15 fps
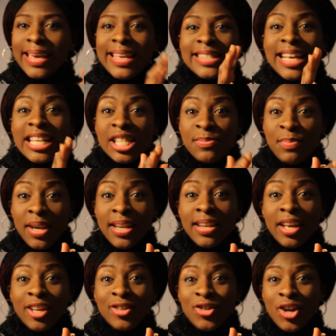It has been
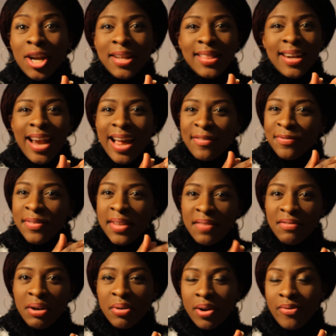a journey that I have
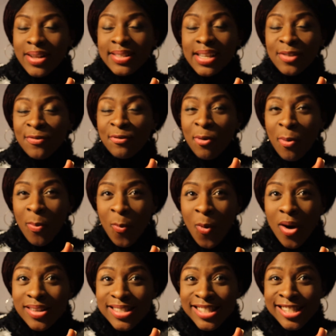never regretted for
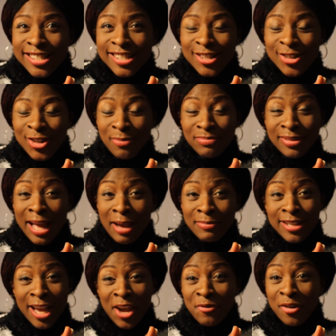once.
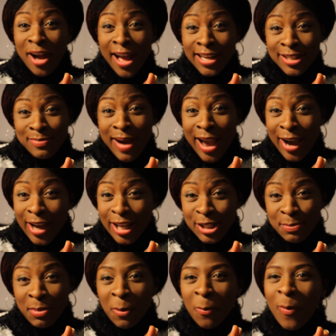Sometimes I even ask my
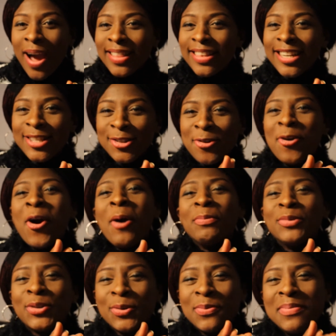husband, why didn't you
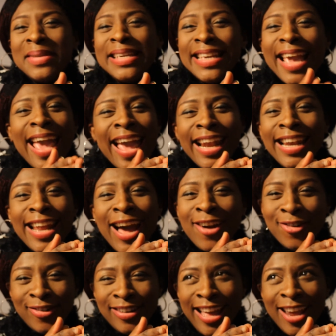come to me
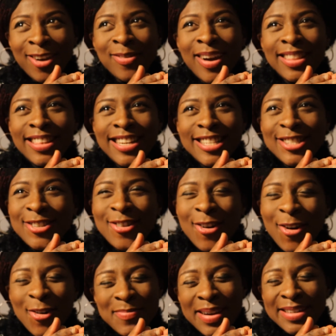earlier on? Like, why didn't you
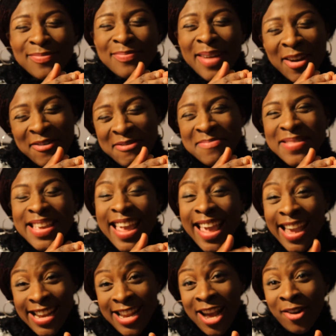come and marry me
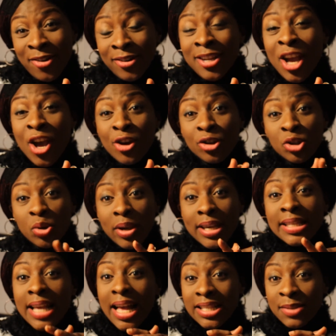earlier on? So
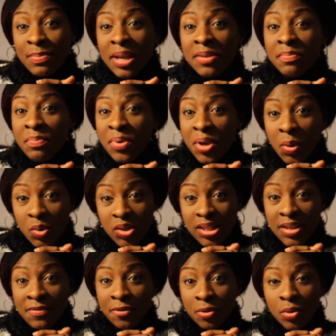it has been
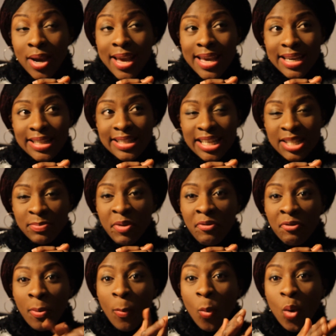beautiful. It has been
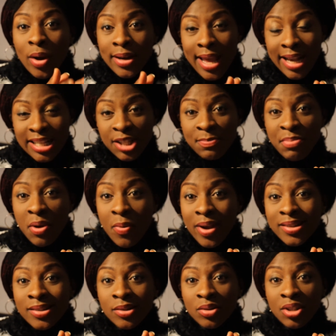from one
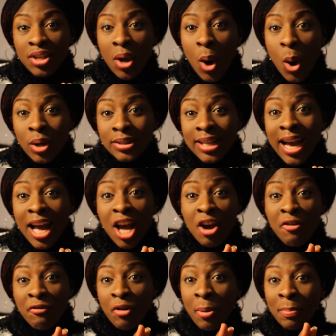experience to the other,
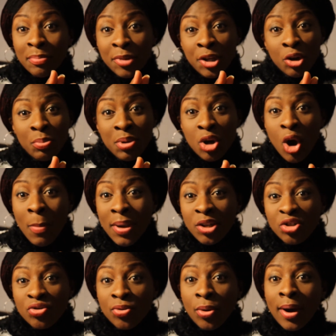from, you know, becoming
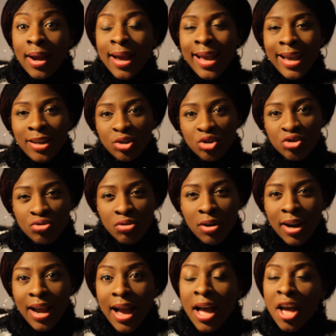stronger and
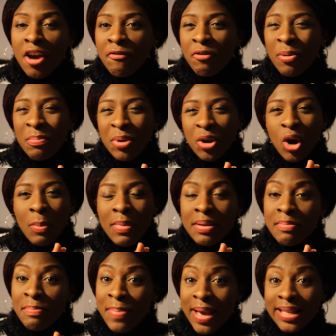stronger, from
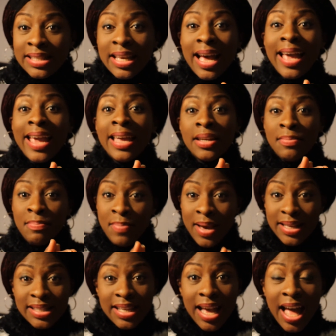becoming better and
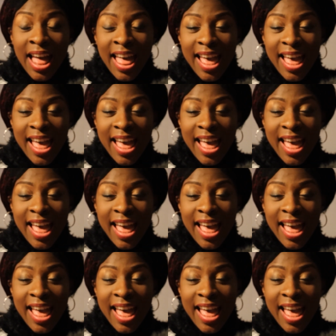better.